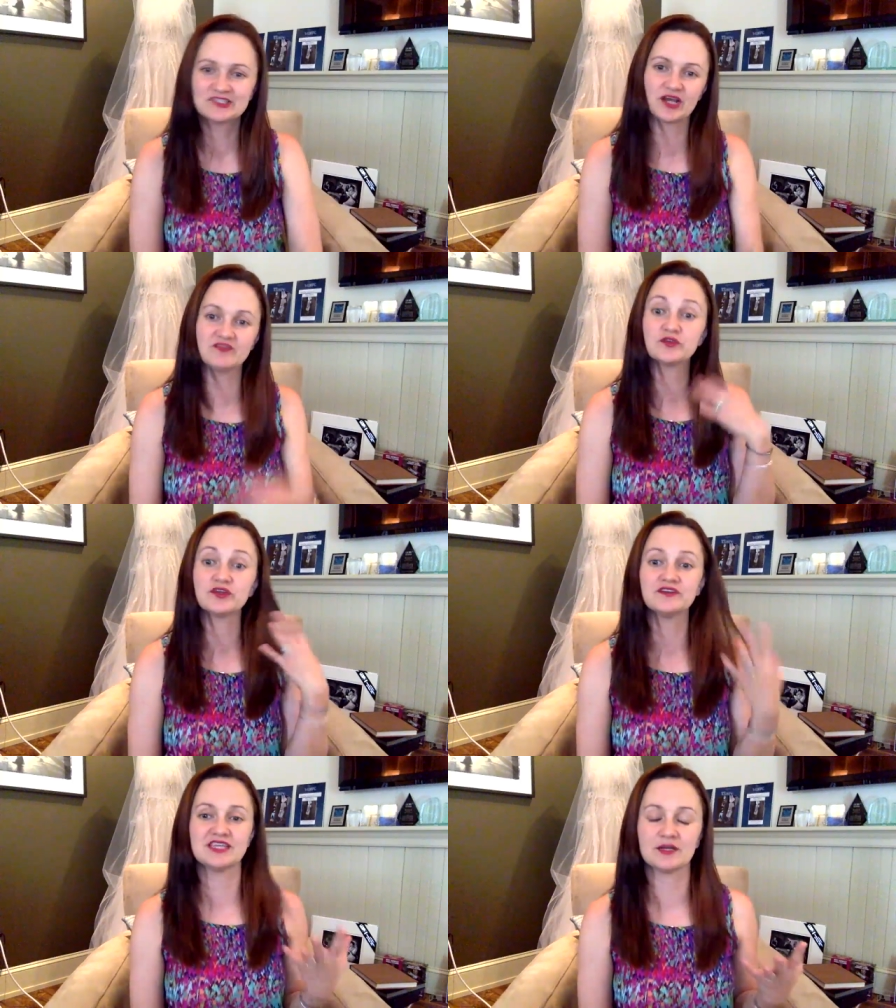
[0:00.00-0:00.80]
I've sort
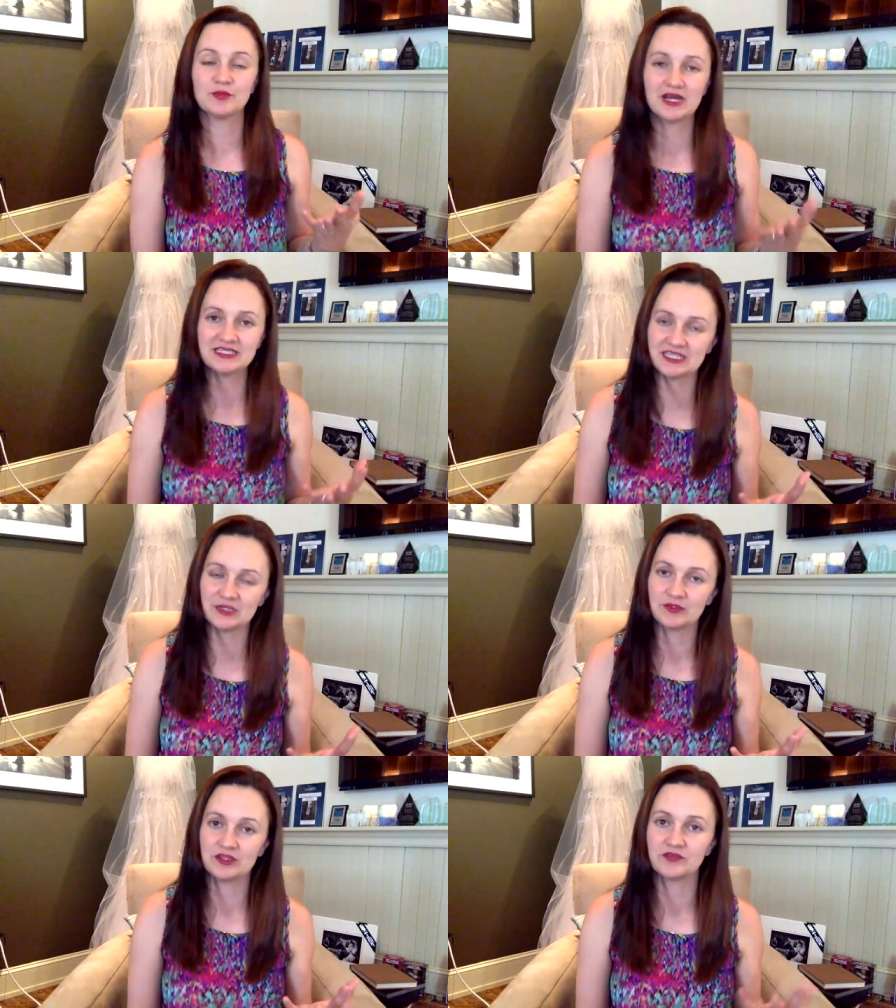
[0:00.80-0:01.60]
of set a precedent
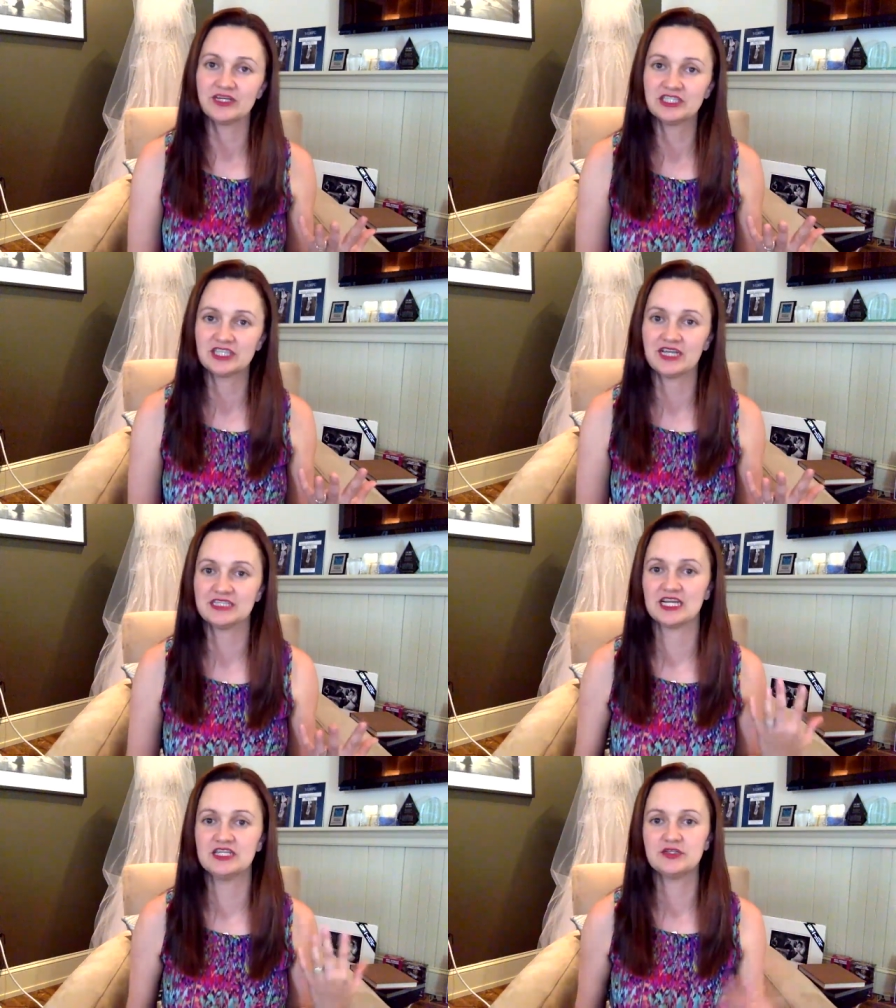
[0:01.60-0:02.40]
with the ring shots
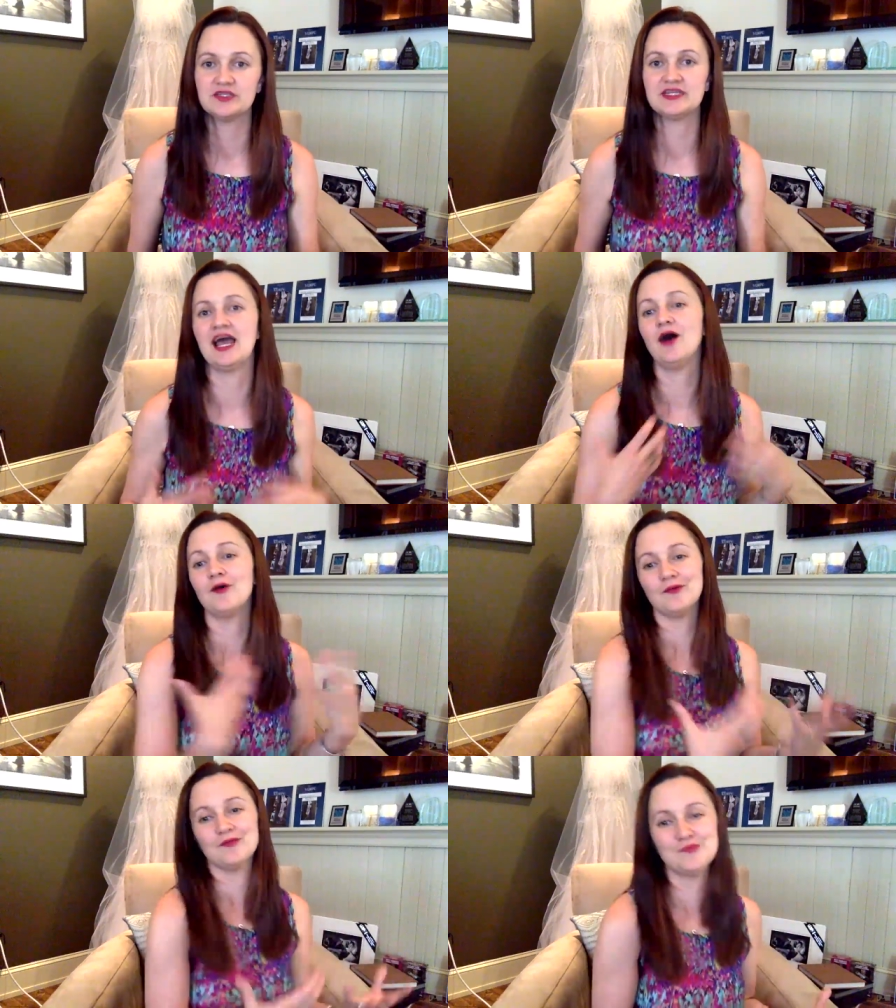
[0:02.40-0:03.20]
that I do, that
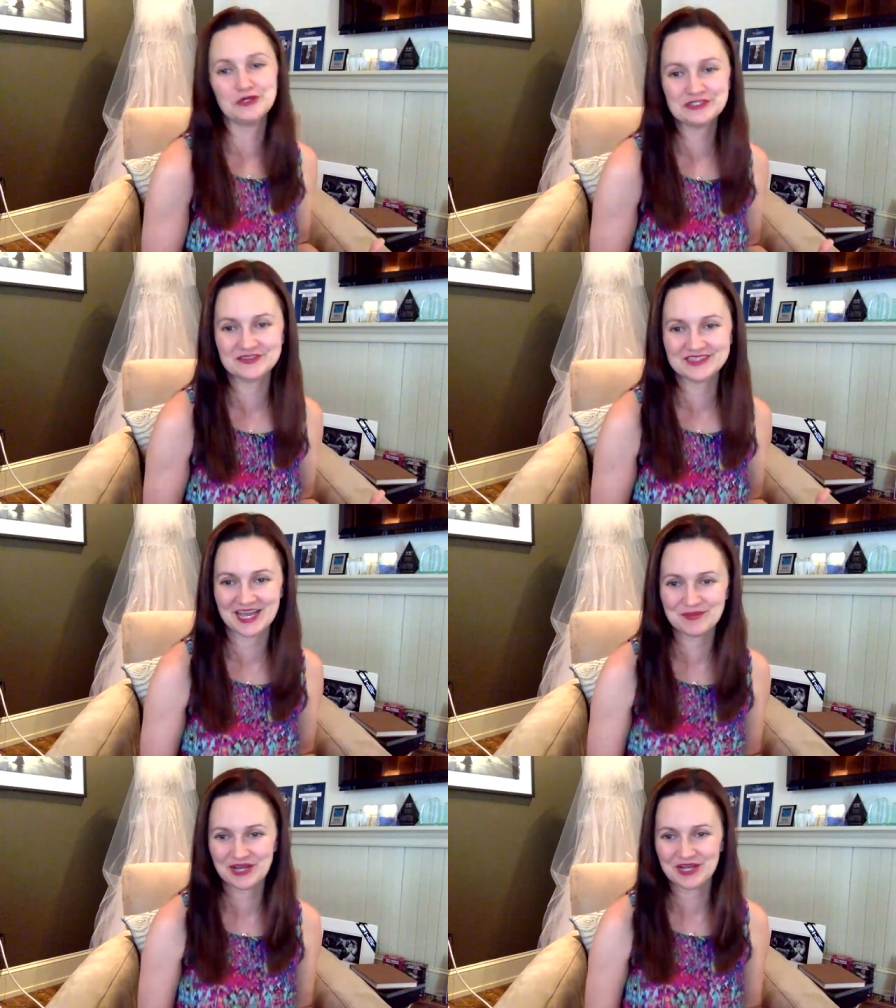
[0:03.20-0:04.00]
now most of the
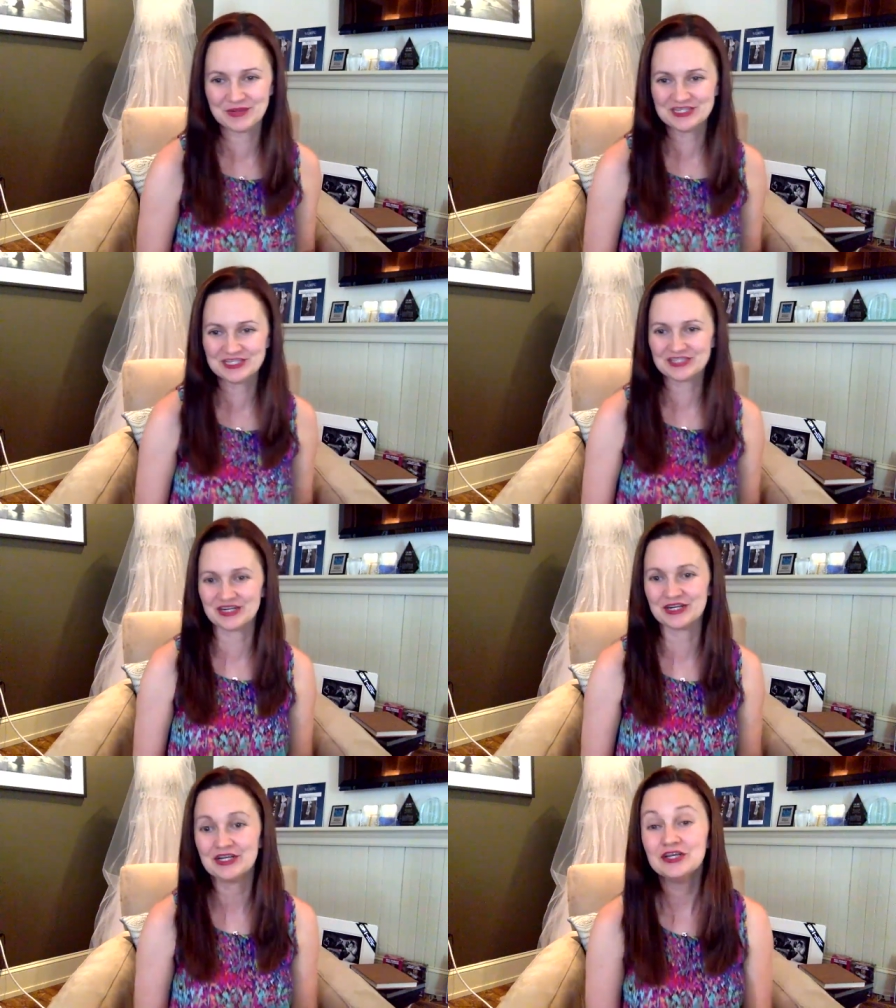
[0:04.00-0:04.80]
time when I go in to
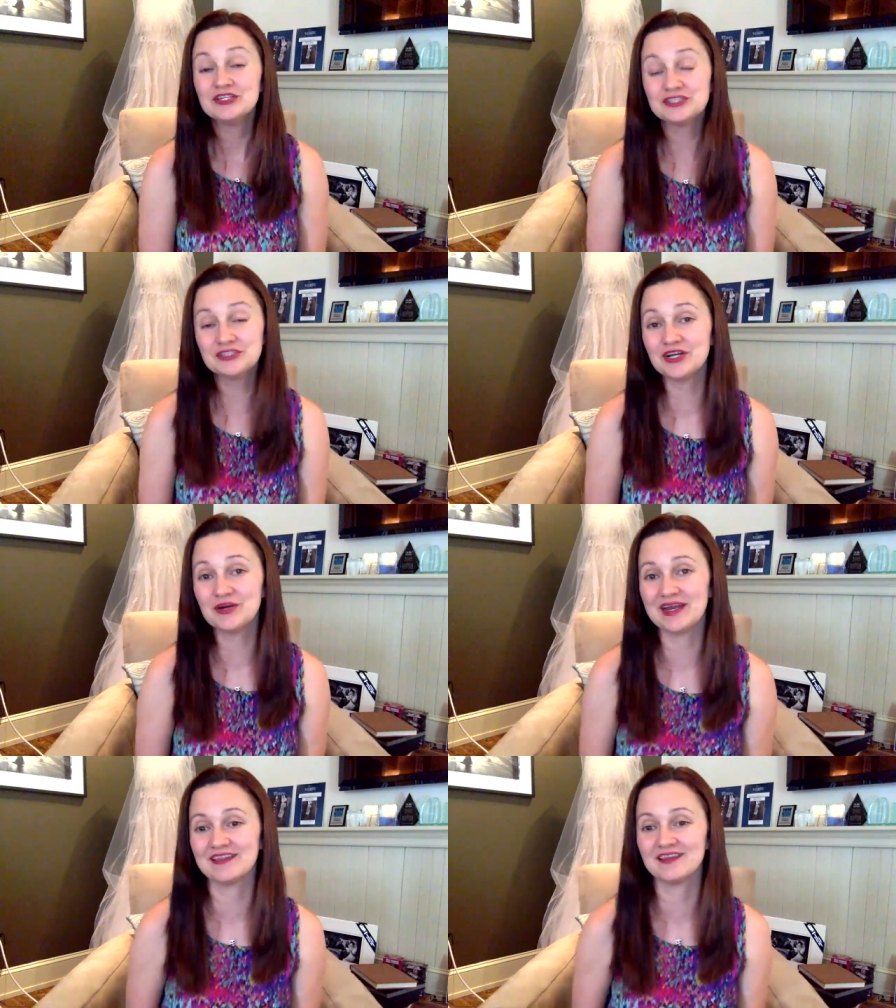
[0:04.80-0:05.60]
start shooting
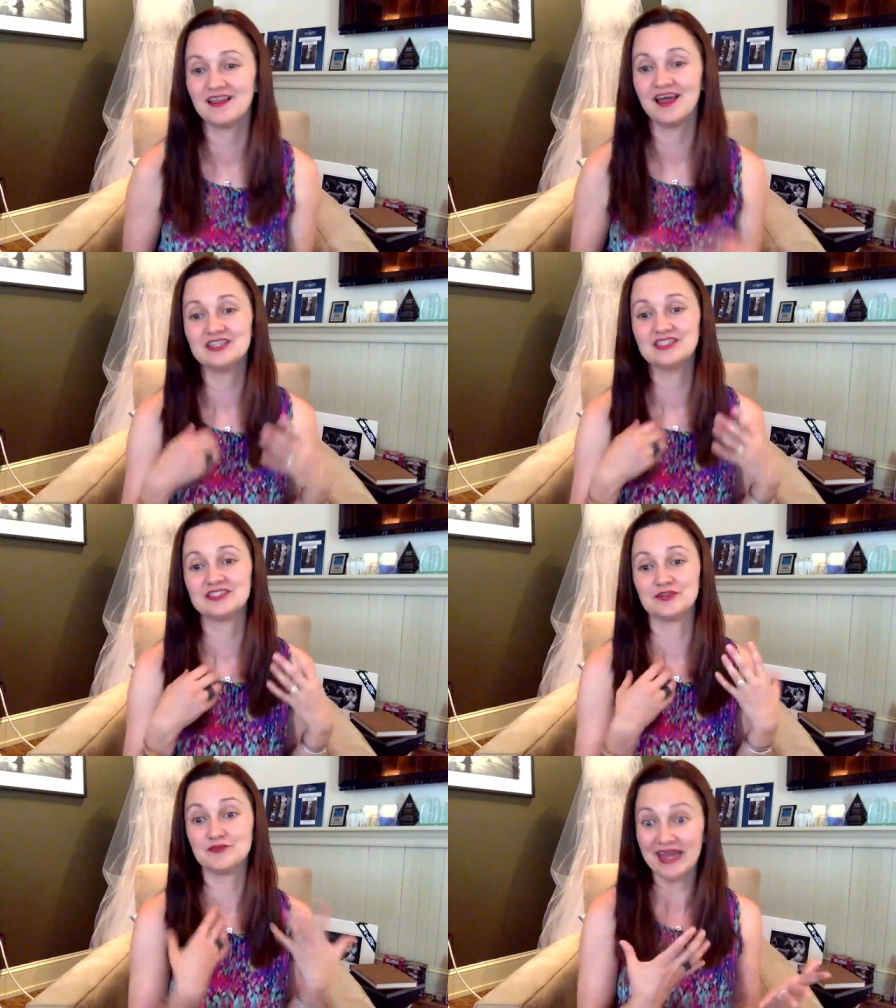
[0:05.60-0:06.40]
a wedding, the clients
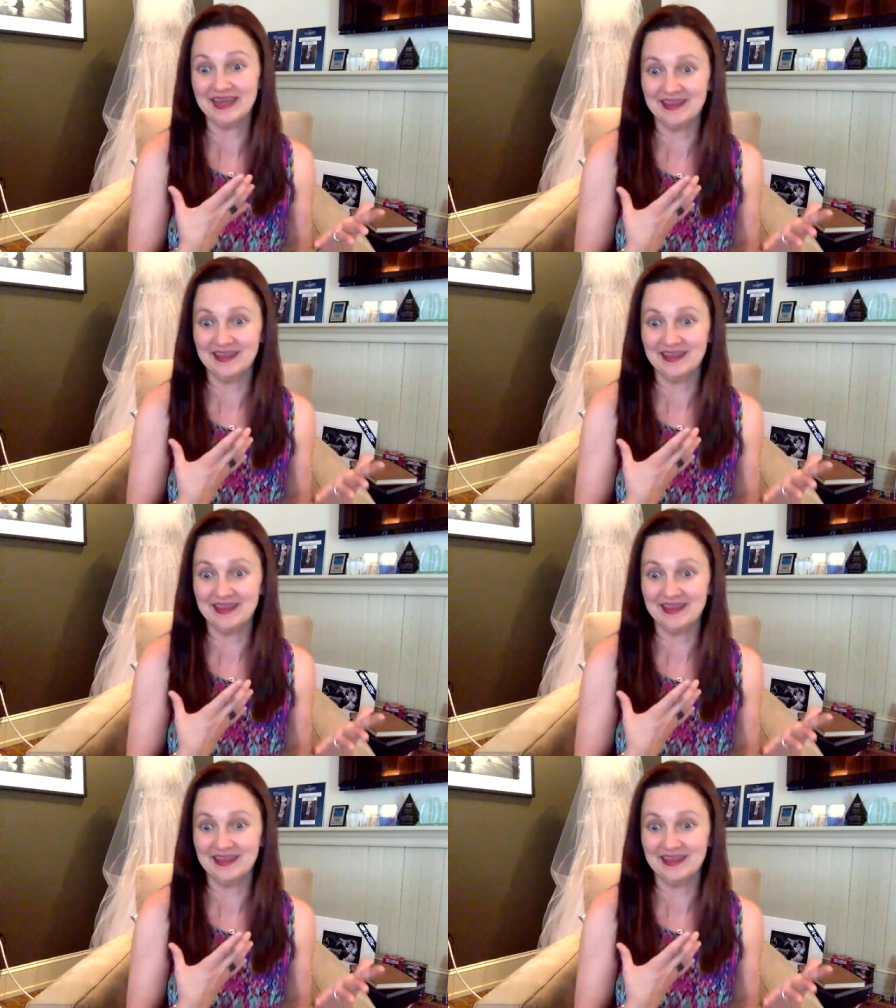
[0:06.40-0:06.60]
are ready.